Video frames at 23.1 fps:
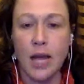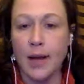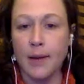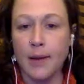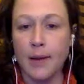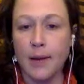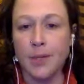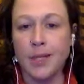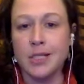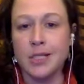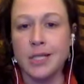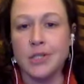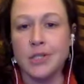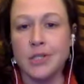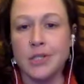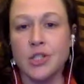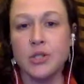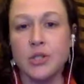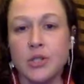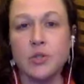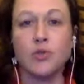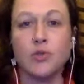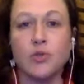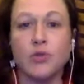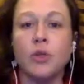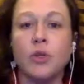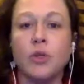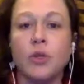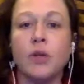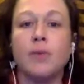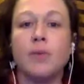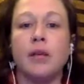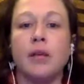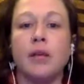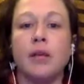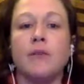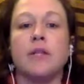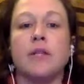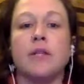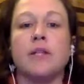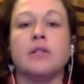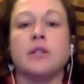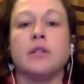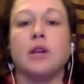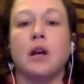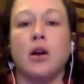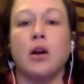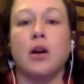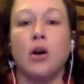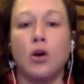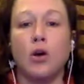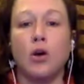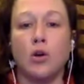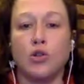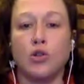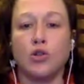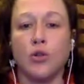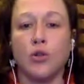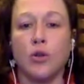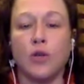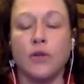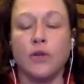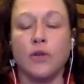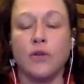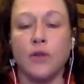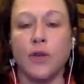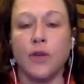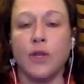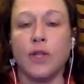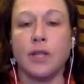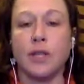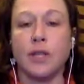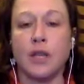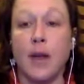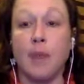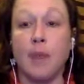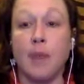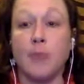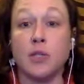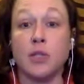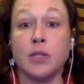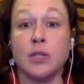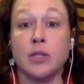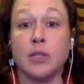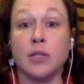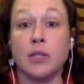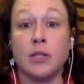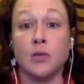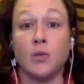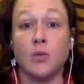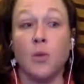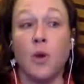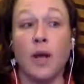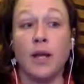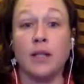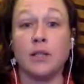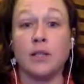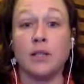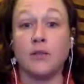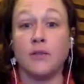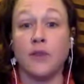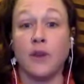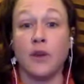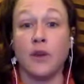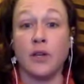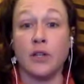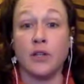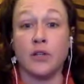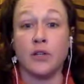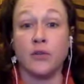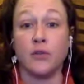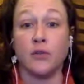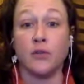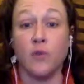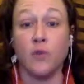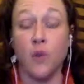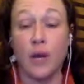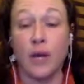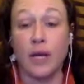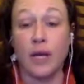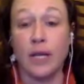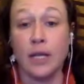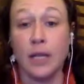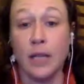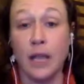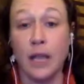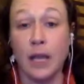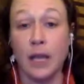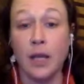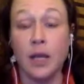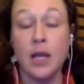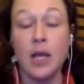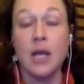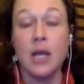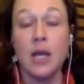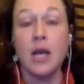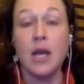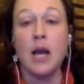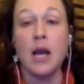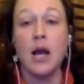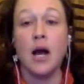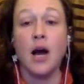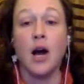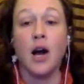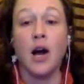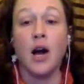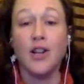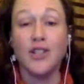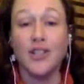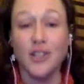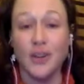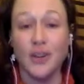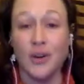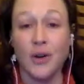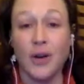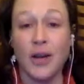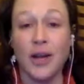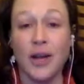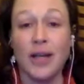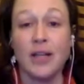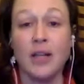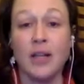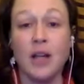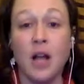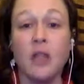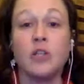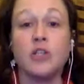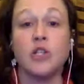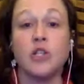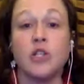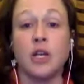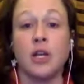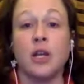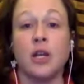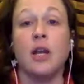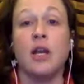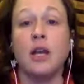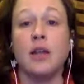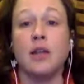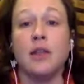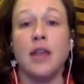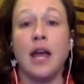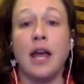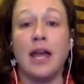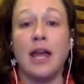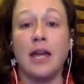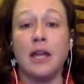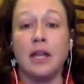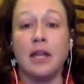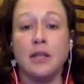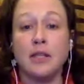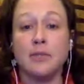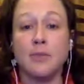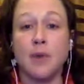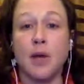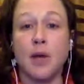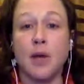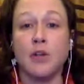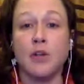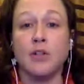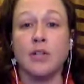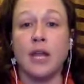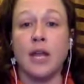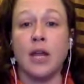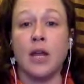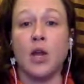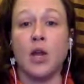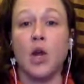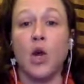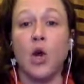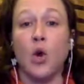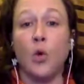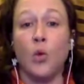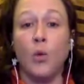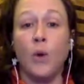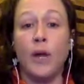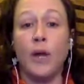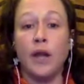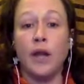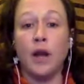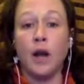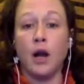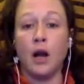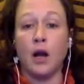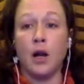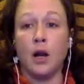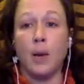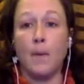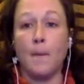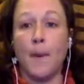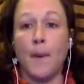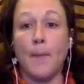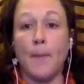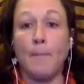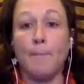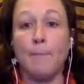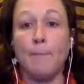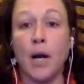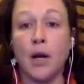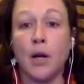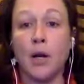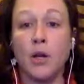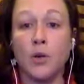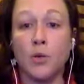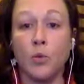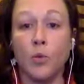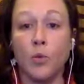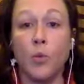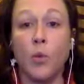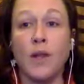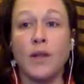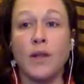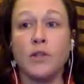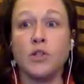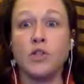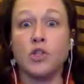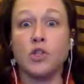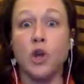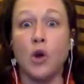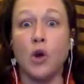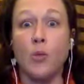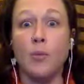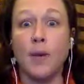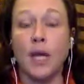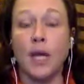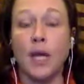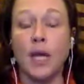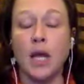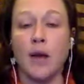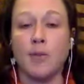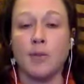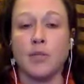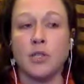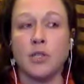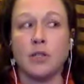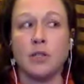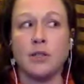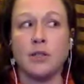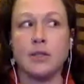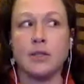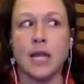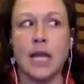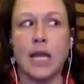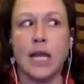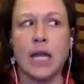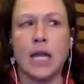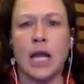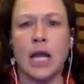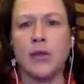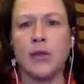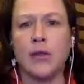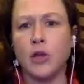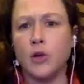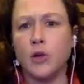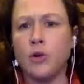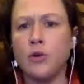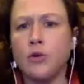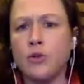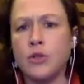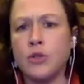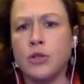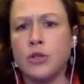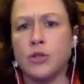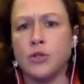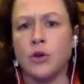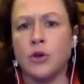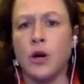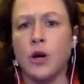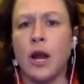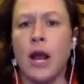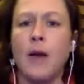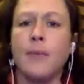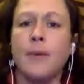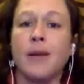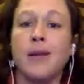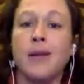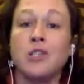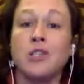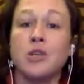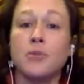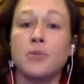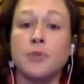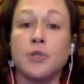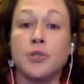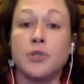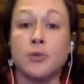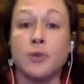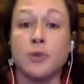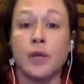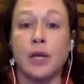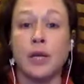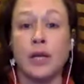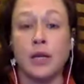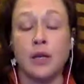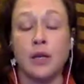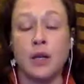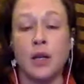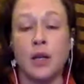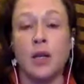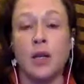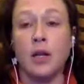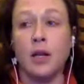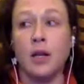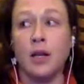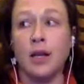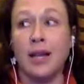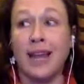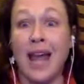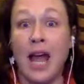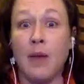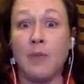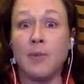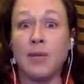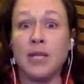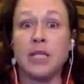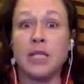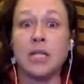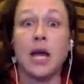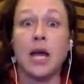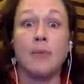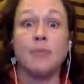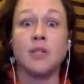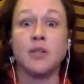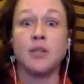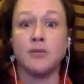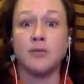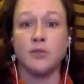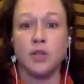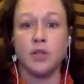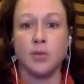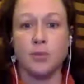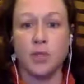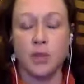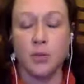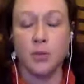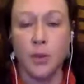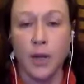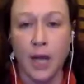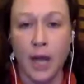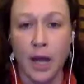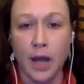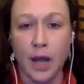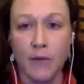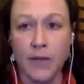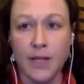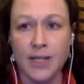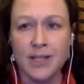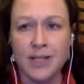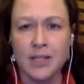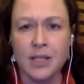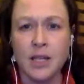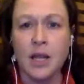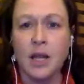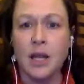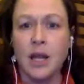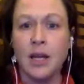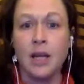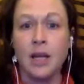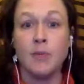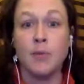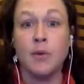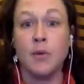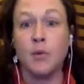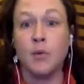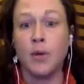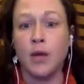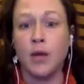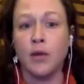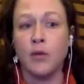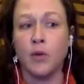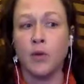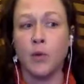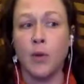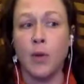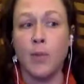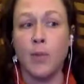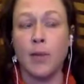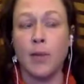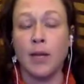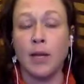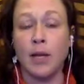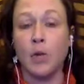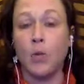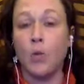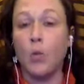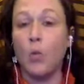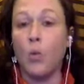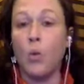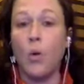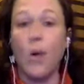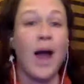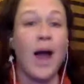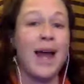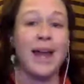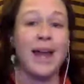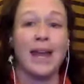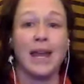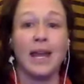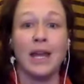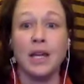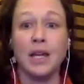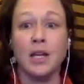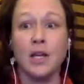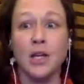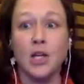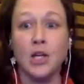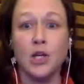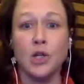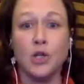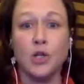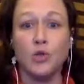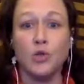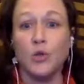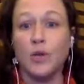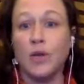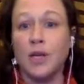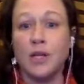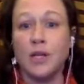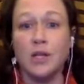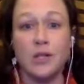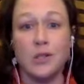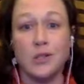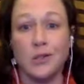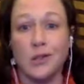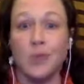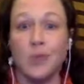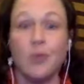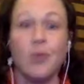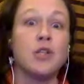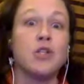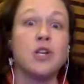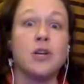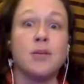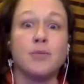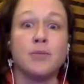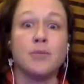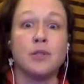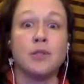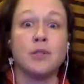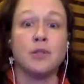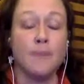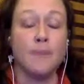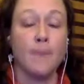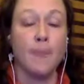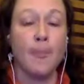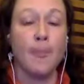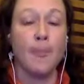I just truly believe it's choicefulness and options is what is the foundation for healing. Also acknowledging that in this modern day, we are bombarded with so many options, like at the grocery store, how many chips do we need? Like, how many types of chips can we have? That can be really overwhelming. Like, why do we need so many chips?